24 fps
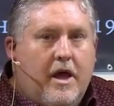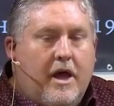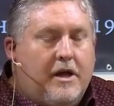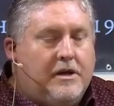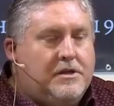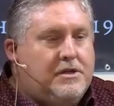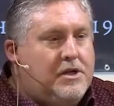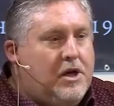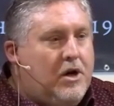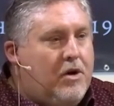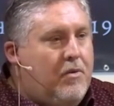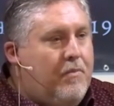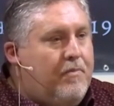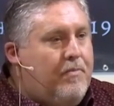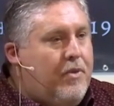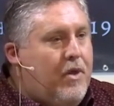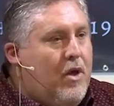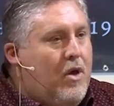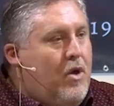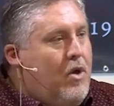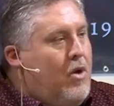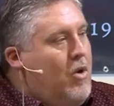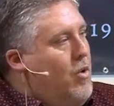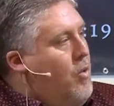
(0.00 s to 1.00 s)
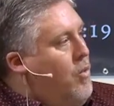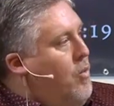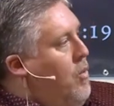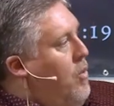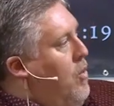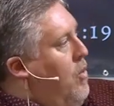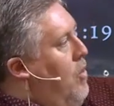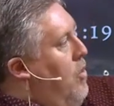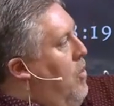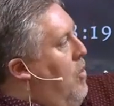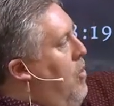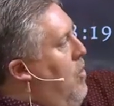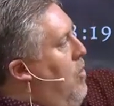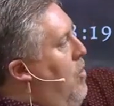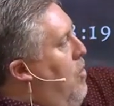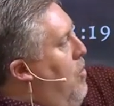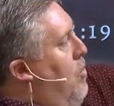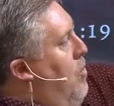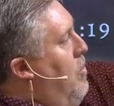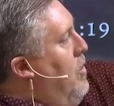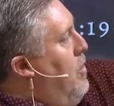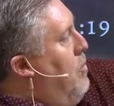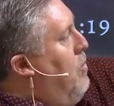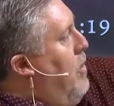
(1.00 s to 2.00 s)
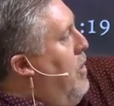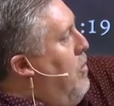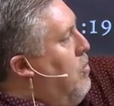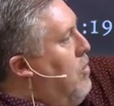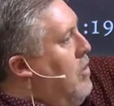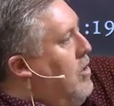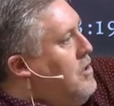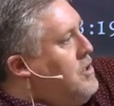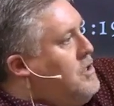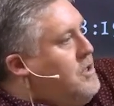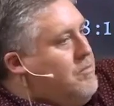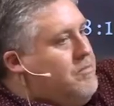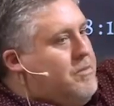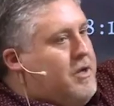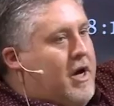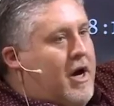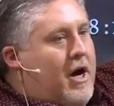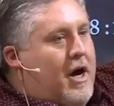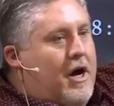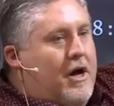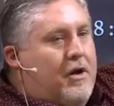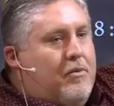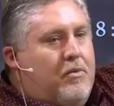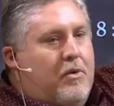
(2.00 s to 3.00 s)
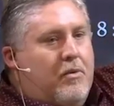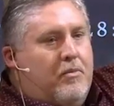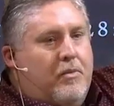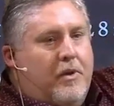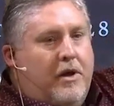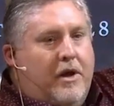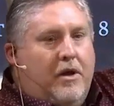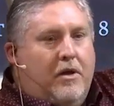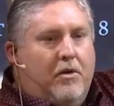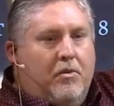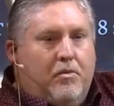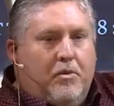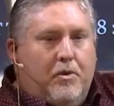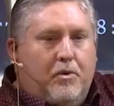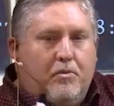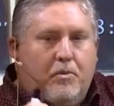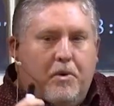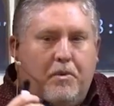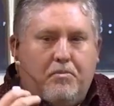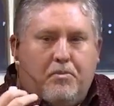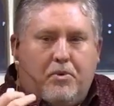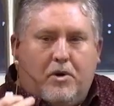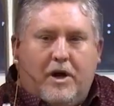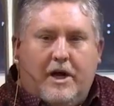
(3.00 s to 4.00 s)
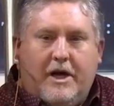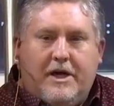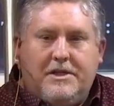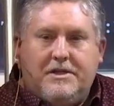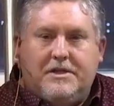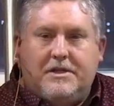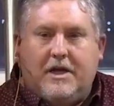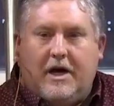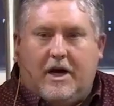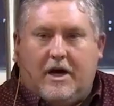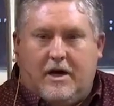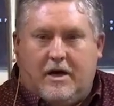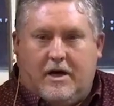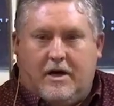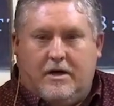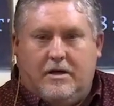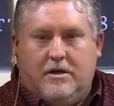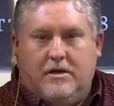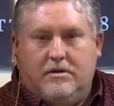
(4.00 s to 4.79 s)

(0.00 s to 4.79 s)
And so, when we worship God, when we, when we praise God,